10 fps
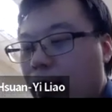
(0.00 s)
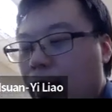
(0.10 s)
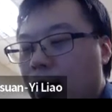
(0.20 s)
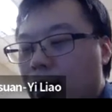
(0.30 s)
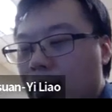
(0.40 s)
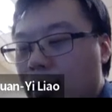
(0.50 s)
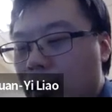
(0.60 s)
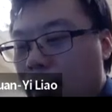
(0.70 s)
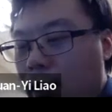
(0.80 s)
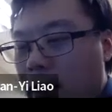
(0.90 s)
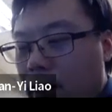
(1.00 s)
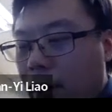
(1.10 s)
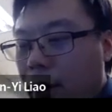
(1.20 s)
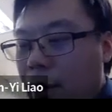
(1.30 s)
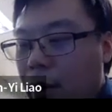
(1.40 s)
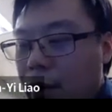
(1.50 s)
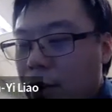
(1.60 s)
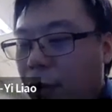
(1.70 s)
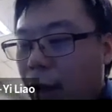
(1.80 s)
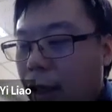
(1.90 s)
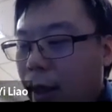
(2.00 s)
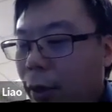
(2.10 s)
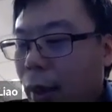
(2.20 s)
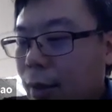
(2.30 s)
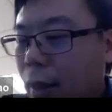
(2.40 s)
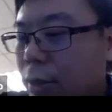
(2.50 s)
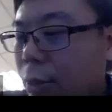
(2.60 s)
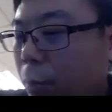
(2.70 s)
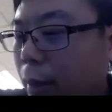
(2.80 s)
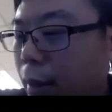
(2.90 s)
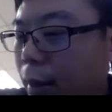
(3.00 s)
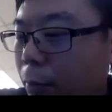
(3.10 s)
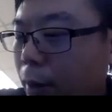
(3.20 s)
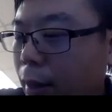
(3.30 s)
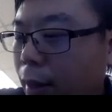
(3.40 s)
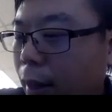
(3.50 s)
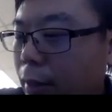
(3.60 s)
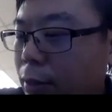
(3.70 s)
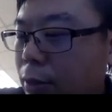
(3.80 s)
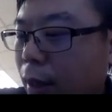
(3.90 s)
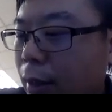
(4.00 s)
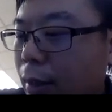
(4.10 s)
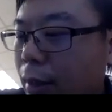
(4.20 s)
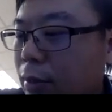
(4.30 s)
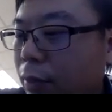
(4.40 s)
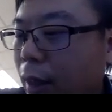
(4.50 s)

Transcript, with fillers: And uh, and this factorization, we, we construct this